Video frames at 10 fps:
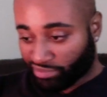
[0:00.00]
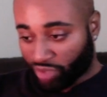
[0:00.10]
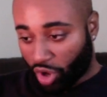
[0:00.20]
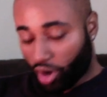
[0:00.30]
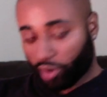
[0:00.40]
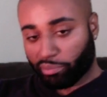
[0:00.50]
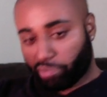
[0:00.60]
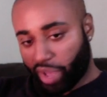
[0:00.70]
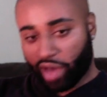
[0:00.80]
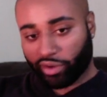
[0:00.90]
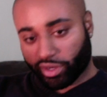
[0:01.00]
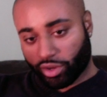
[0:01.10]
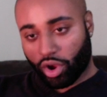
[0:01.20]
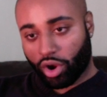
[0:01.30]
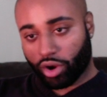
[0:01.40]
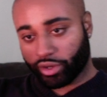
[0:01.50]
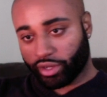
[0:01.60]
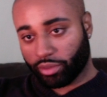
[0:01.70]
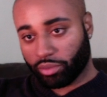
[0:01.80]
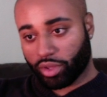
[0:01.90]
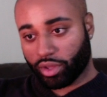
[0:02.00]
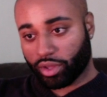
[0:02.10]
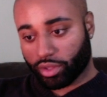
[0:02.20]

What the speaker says: heart pounding hard in the mud.